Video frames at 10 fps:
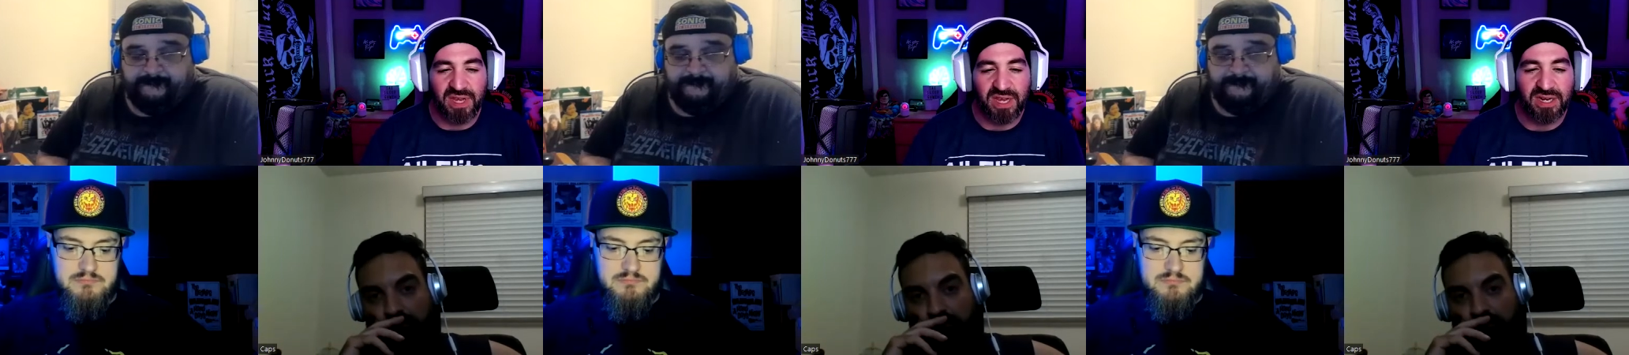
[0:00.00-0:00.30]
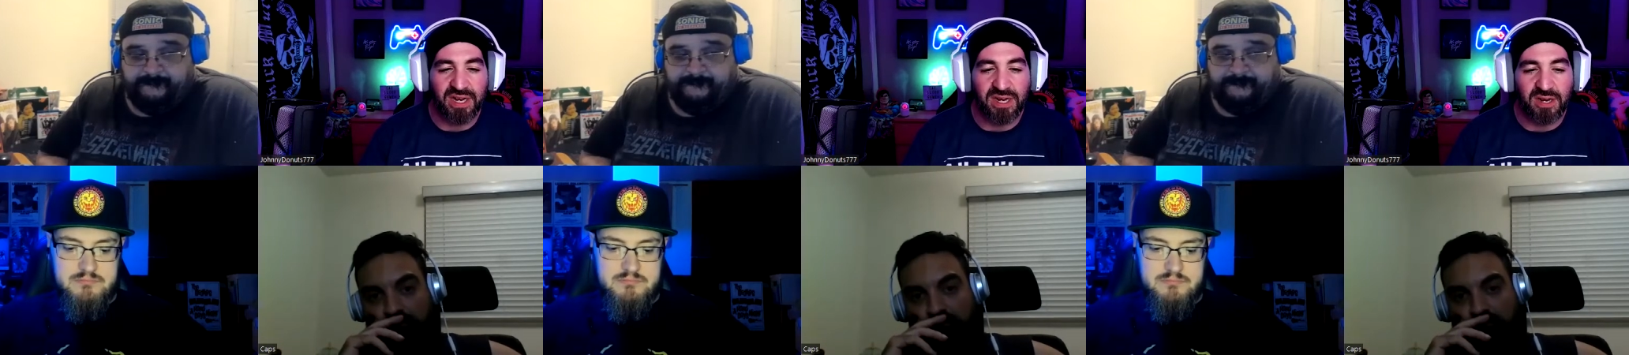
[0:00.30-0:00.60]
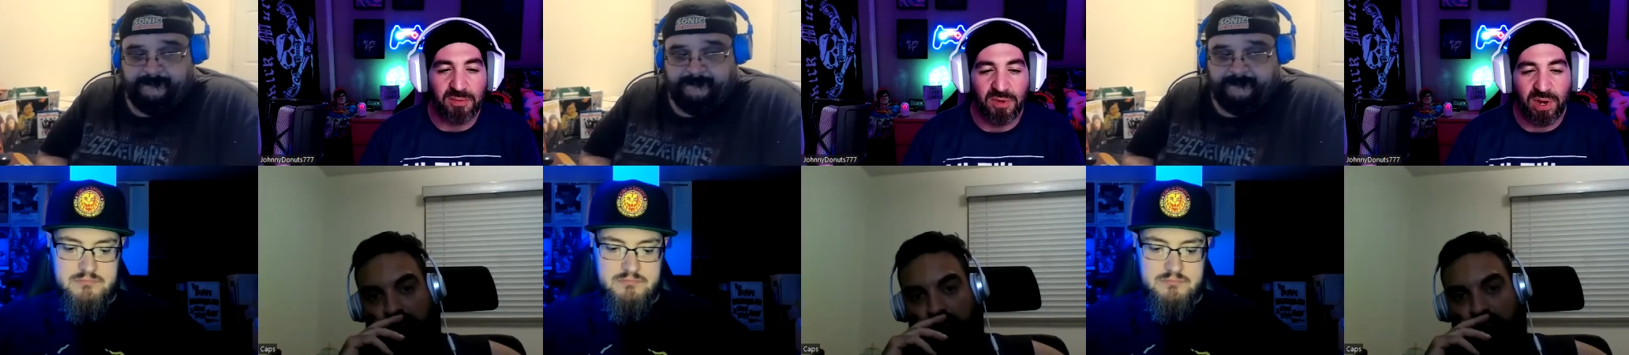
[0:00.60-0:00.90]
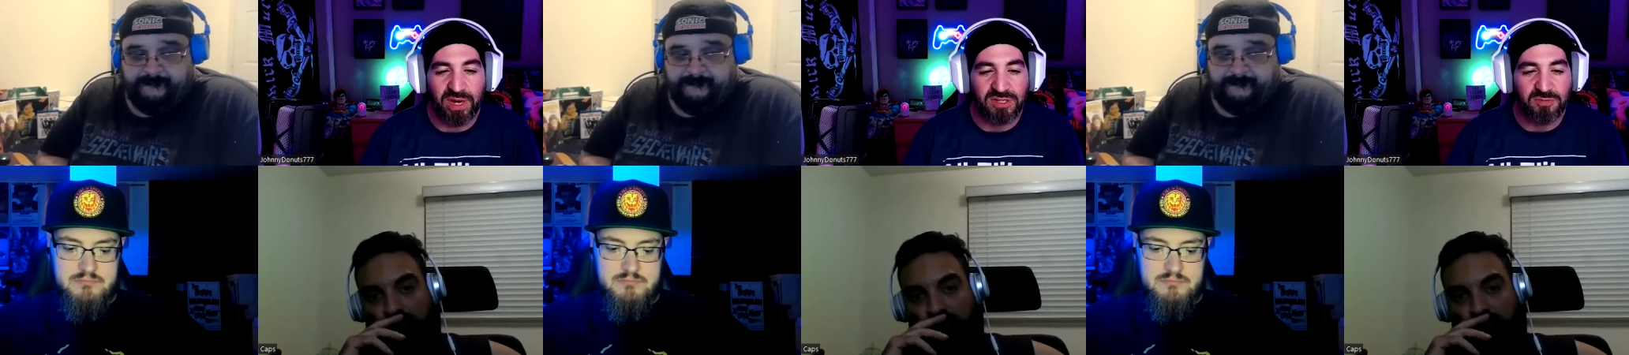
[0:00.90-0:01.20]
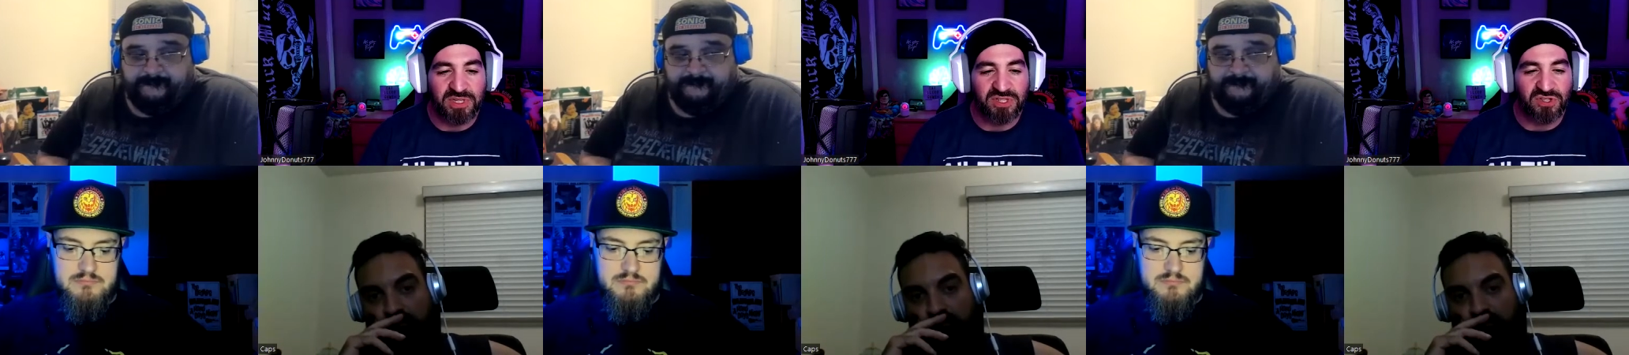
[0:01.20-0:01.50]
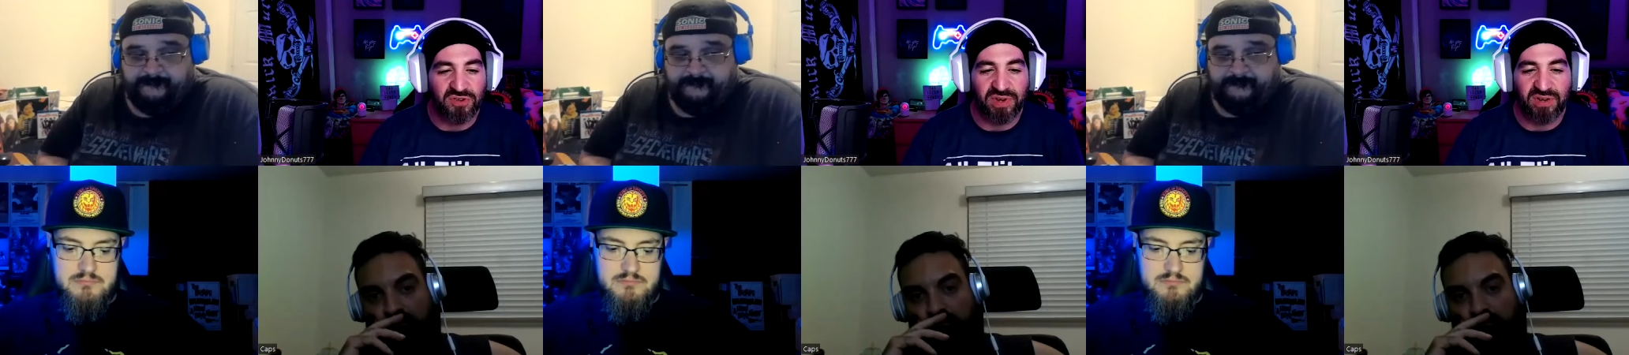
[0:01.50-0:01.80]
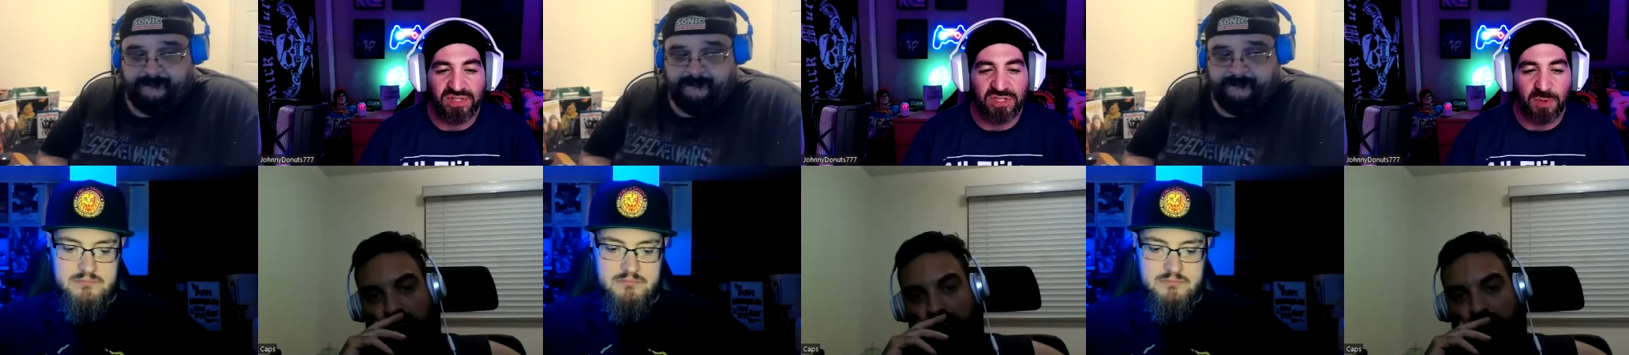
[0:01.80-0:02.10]
Speaker 1: in NWA to be deserving
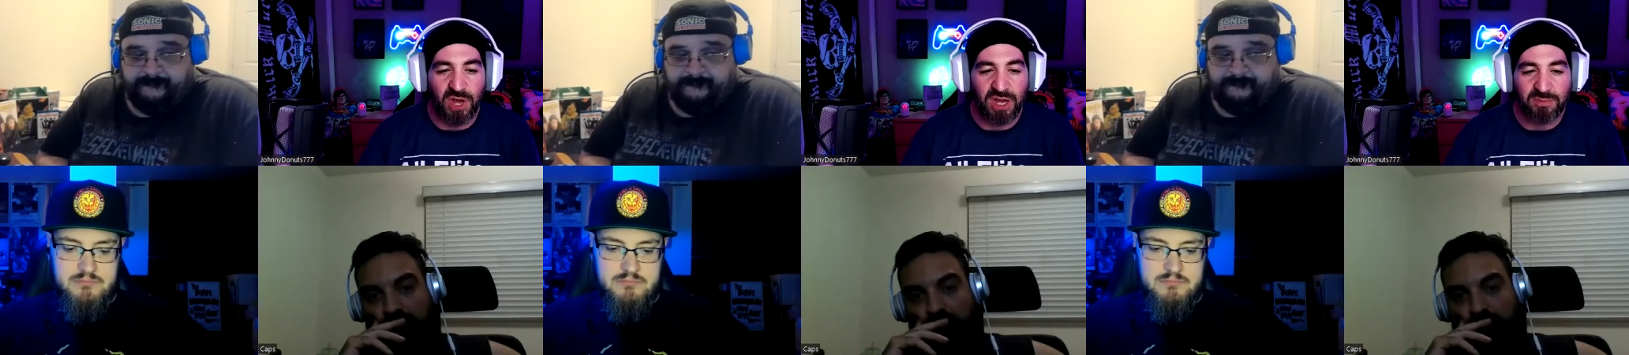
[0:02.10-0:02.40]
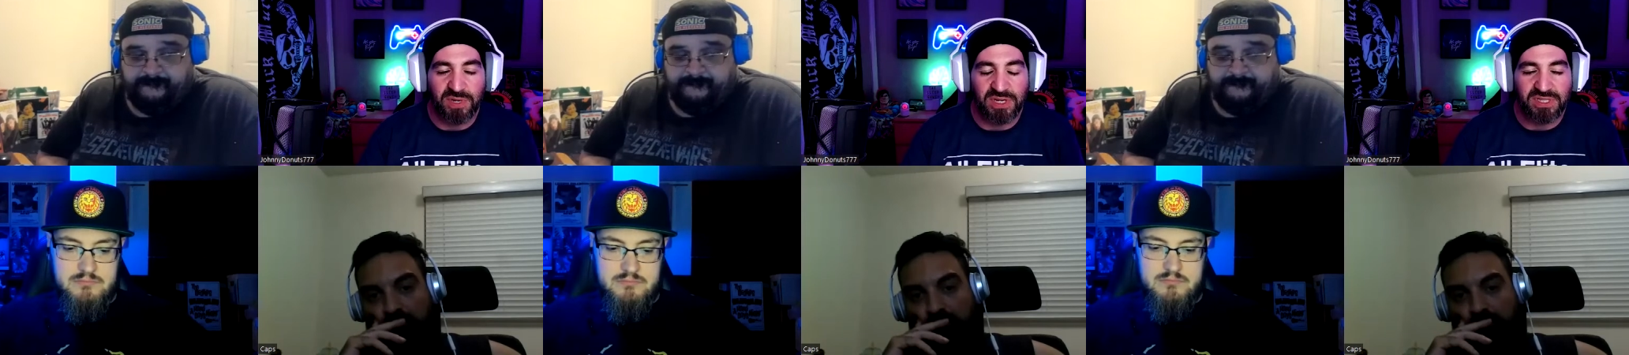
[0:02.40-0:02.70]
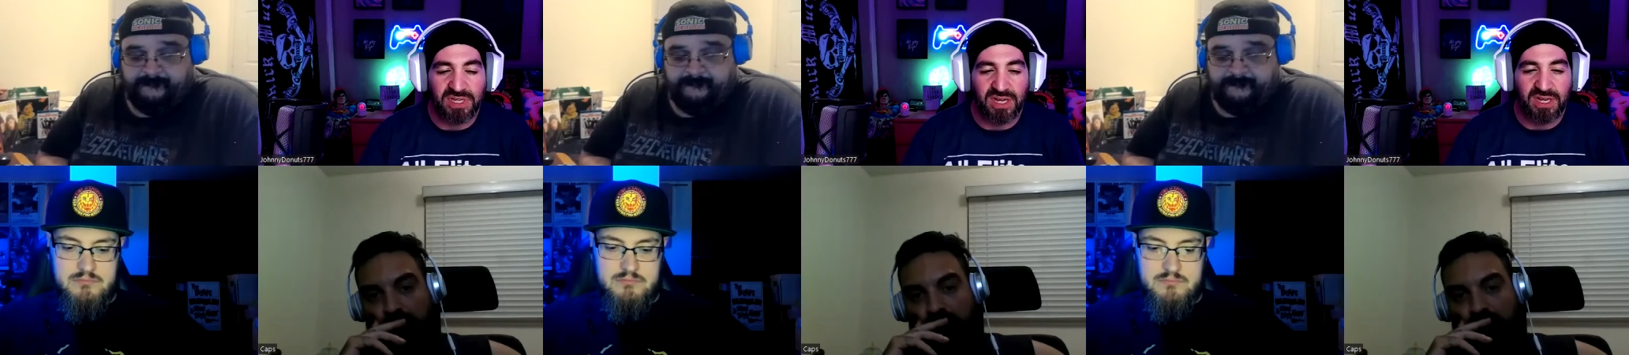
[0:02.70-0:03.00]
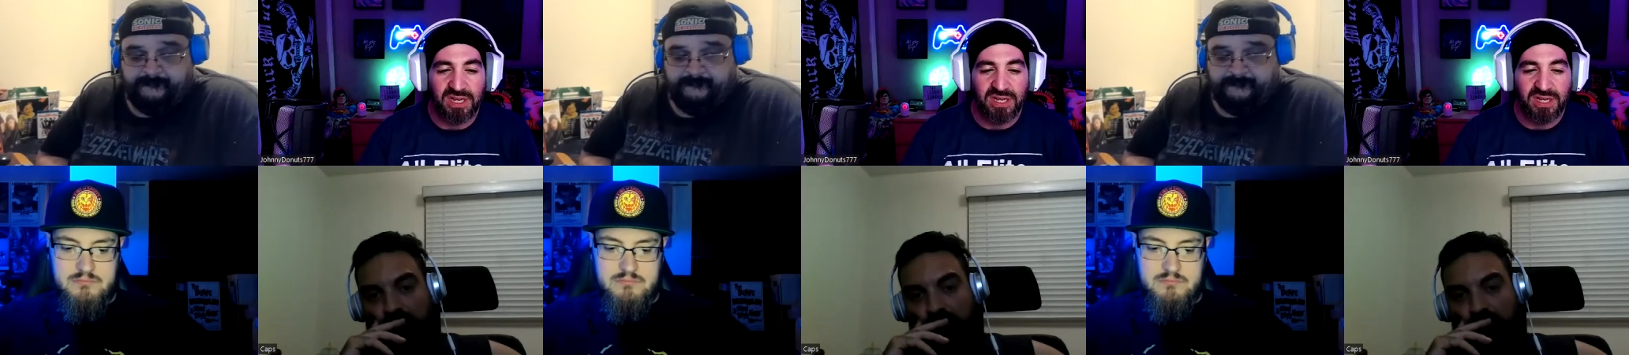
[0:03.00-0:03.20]
of a spot. But uh,